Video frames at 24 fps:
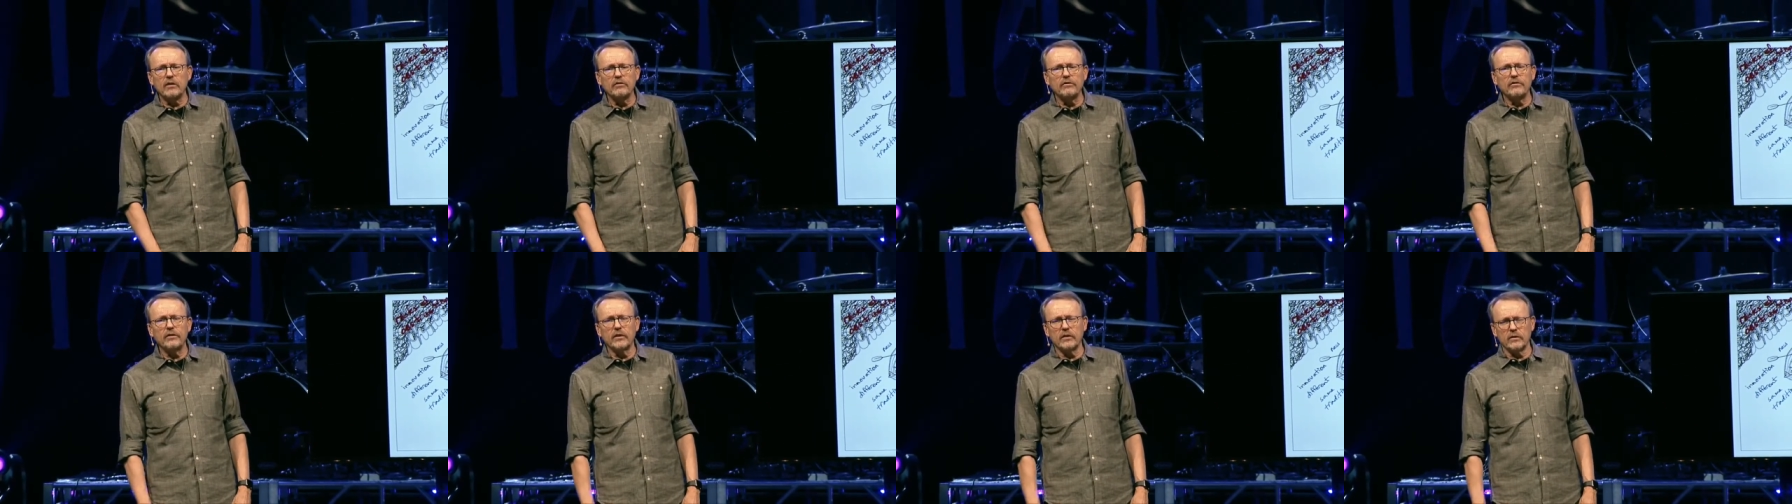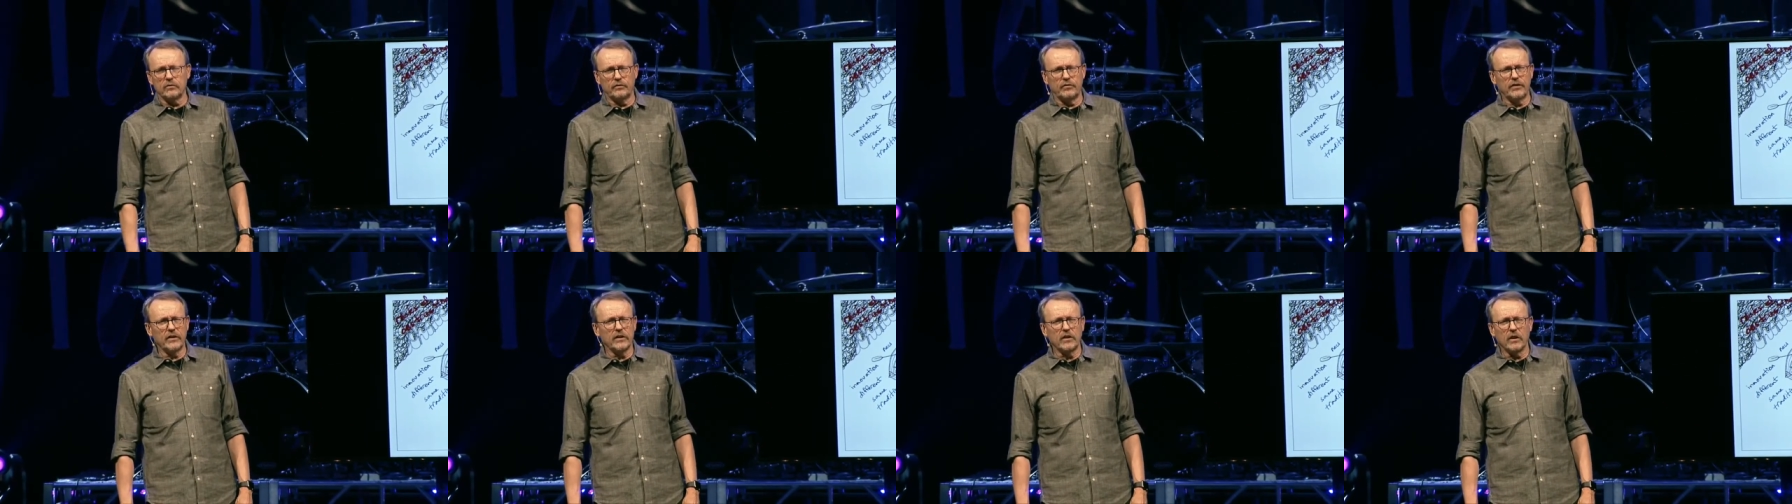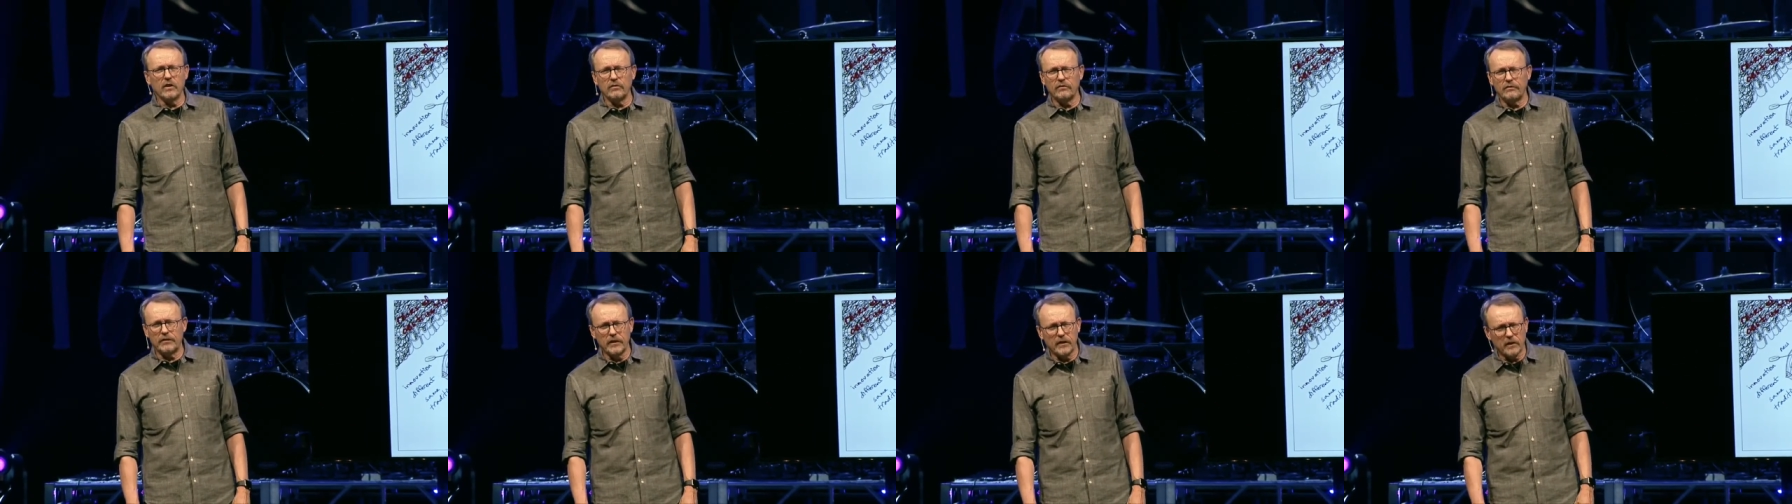fit
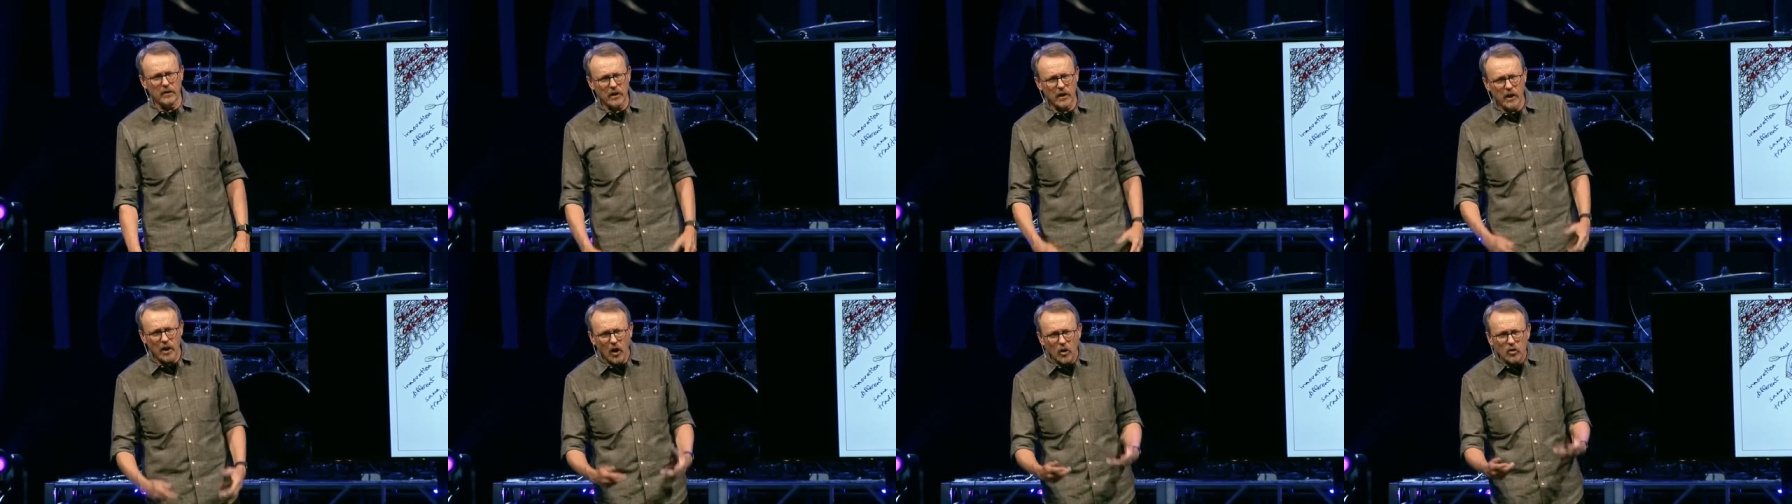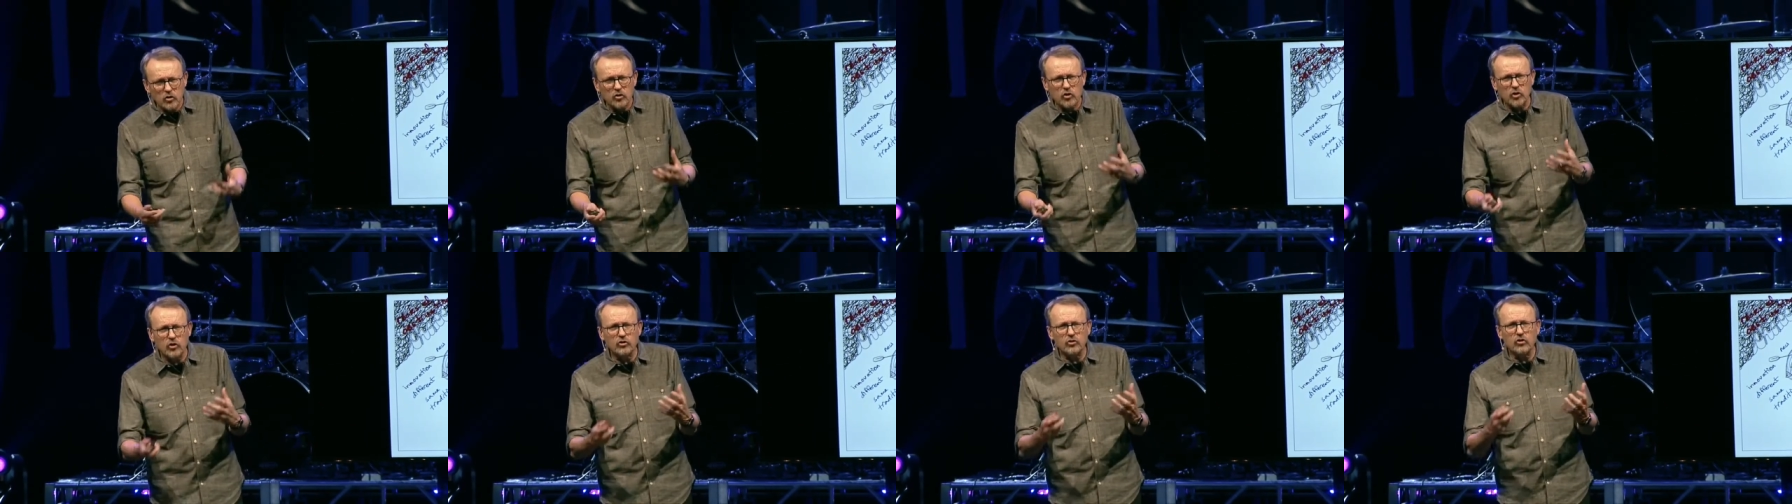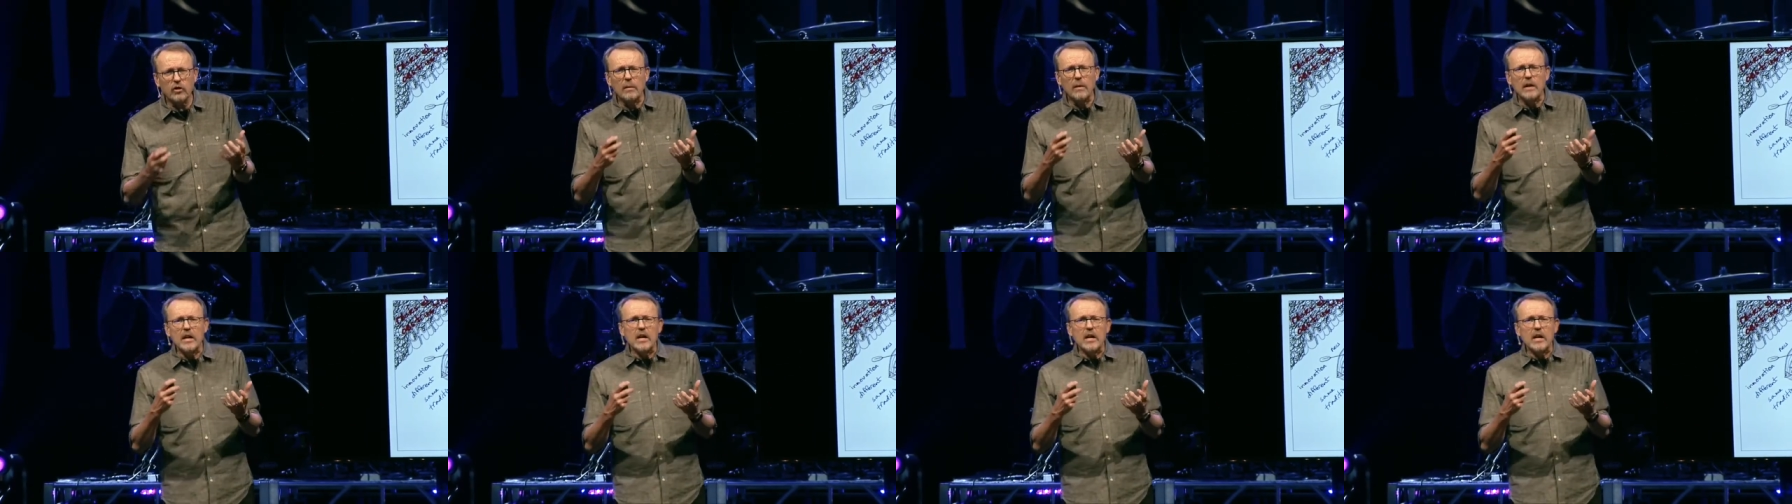our culture. So